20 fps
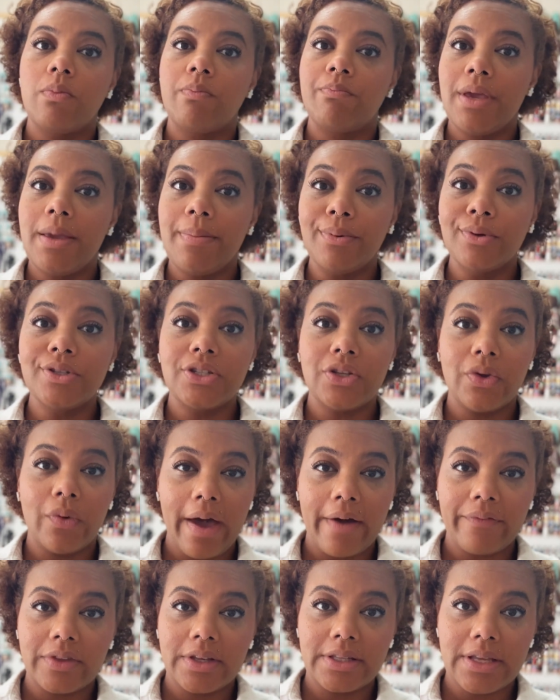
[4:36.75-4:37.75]
People still
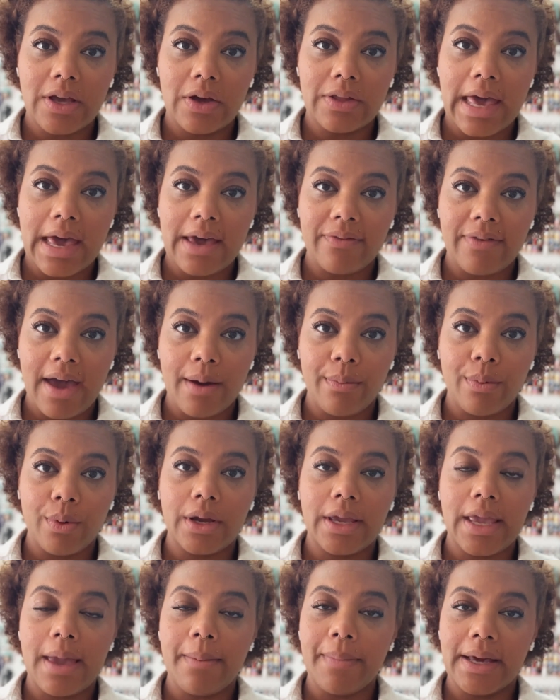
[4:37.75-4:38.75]
have to sell that
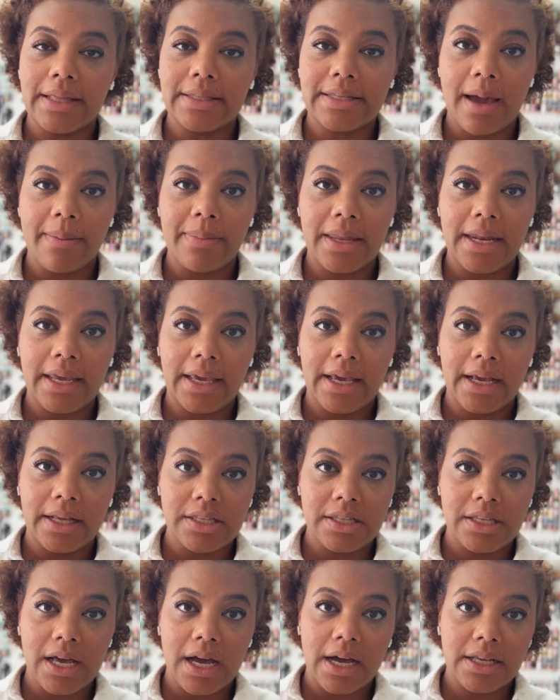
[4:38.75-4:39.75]
fabric, and by the time that it
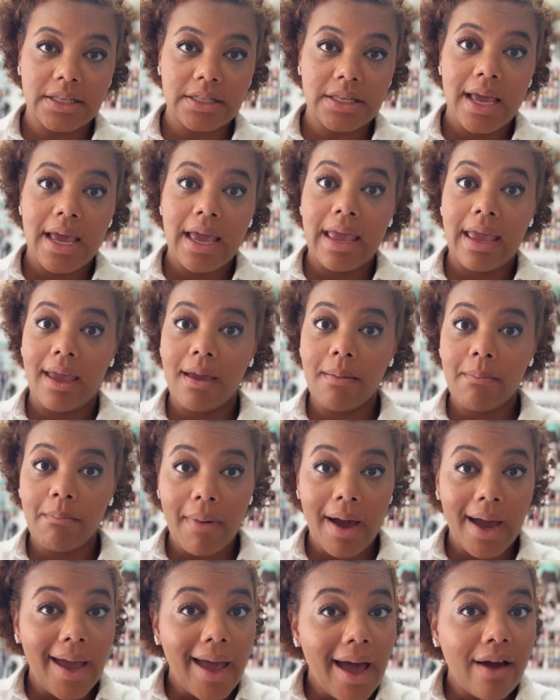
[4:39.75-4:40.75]
gets to us, it
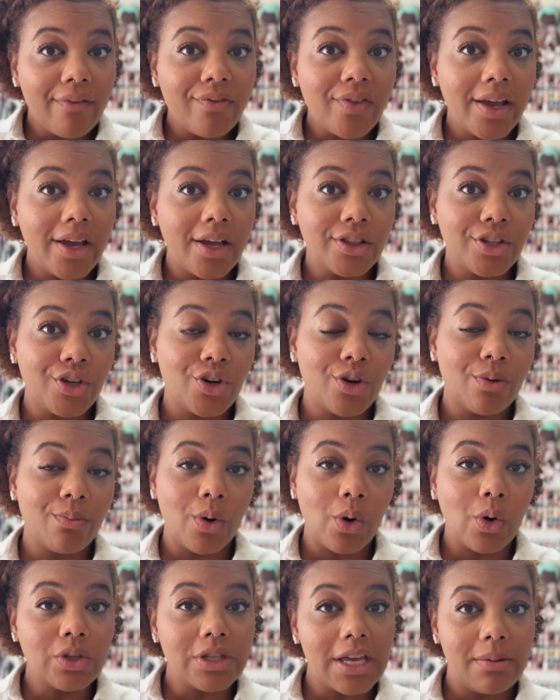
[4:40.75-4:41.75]
might have like a little
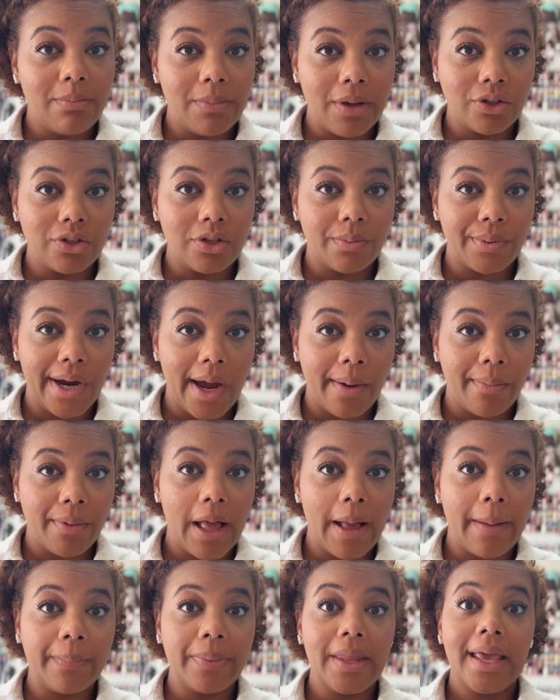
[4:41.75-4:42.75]
mold and mildew
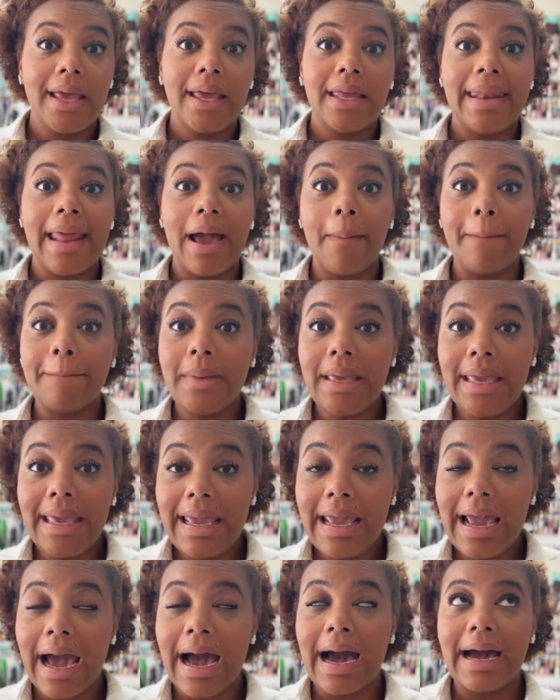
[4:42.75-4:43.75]
problem. Now
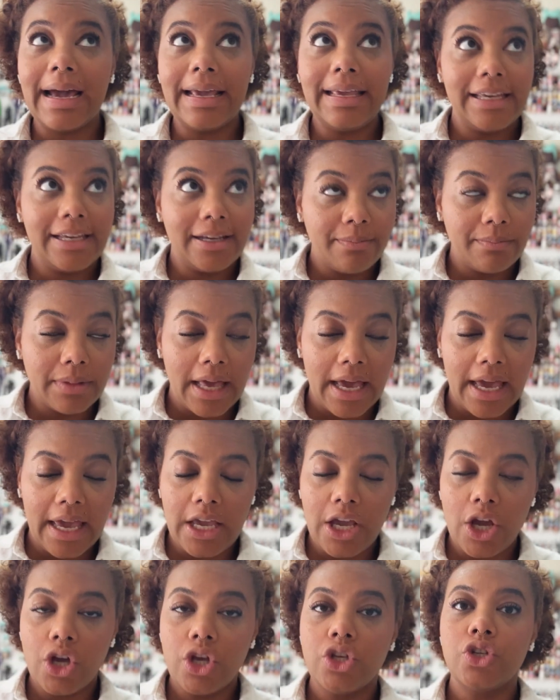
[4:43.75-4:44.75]
me, I am
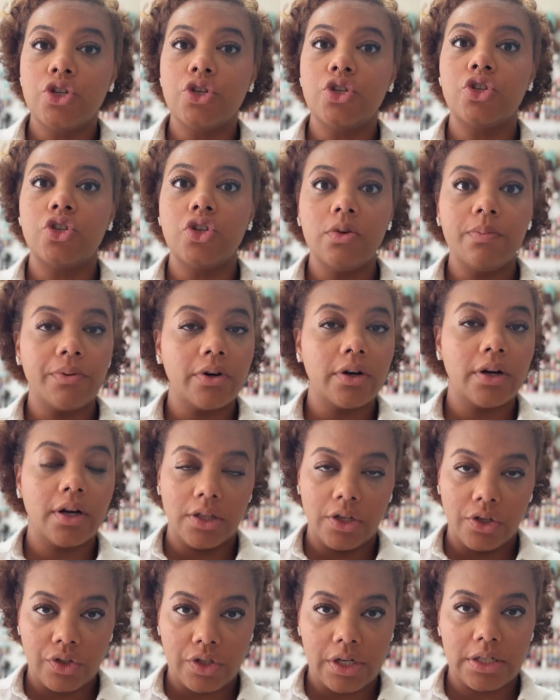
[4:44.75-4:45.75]
like super
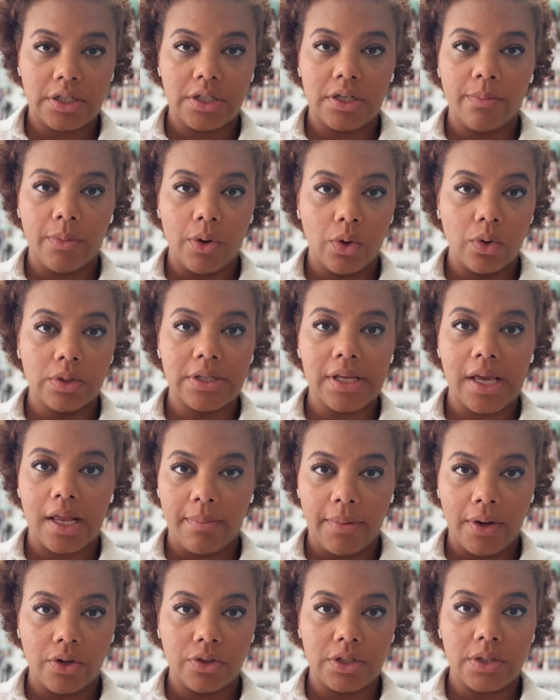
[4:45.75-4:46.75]
allergic to molds
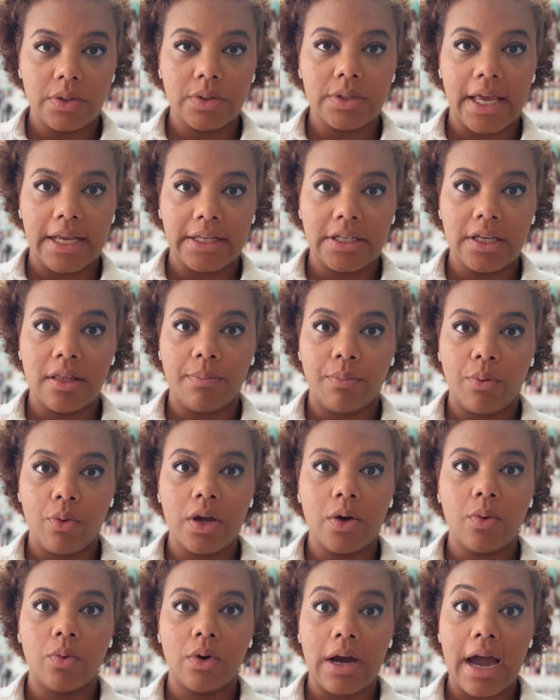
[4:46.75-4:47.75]
and mildews, like to the
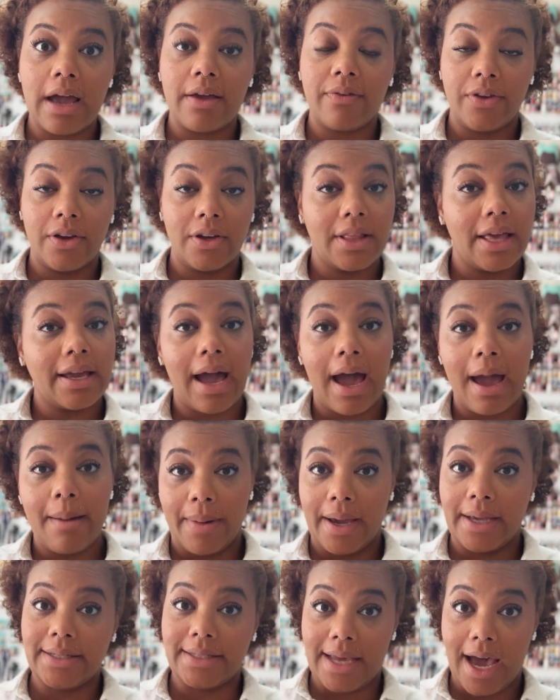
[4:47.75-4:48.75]
point where I feel like I
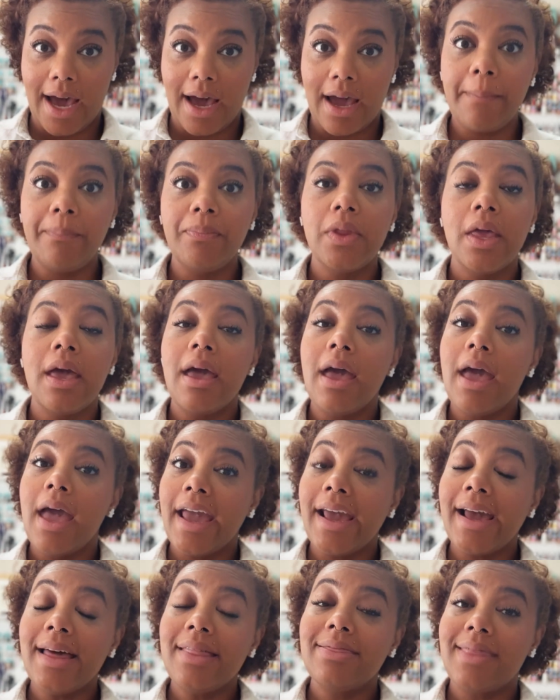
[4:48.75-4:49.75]
might die.
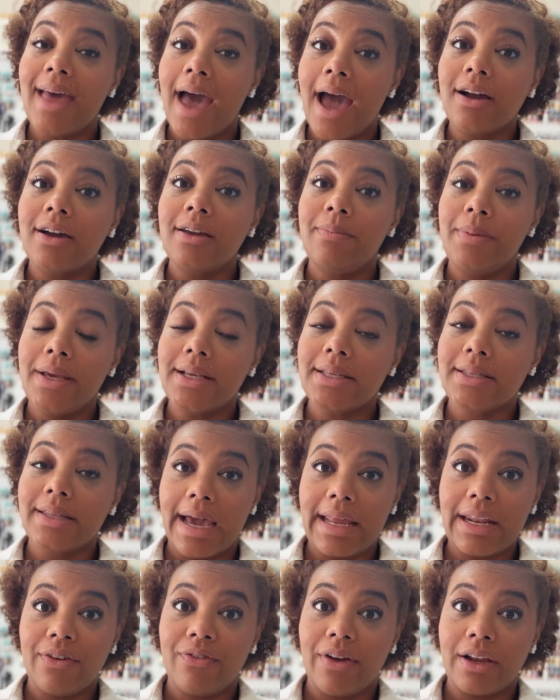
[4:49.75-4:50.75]
And that could be a
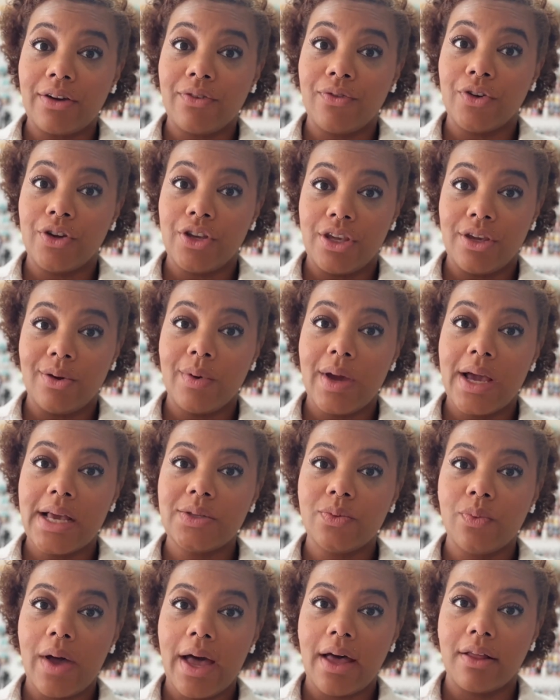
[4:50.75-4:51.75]
side effect for you
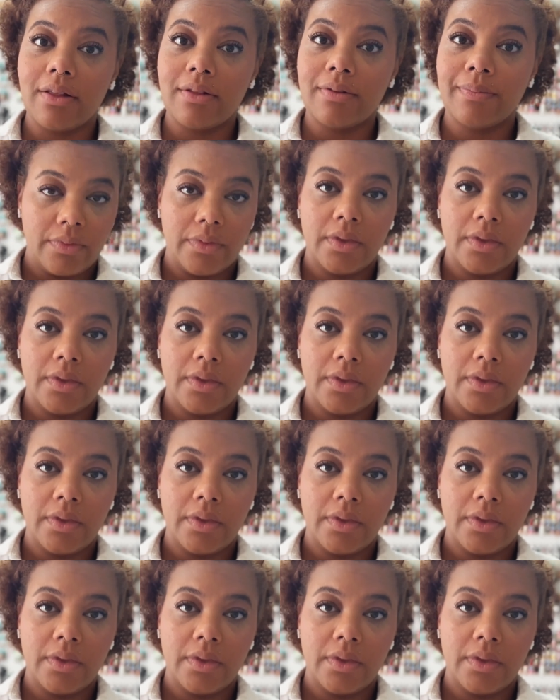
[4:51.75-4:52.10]
as well.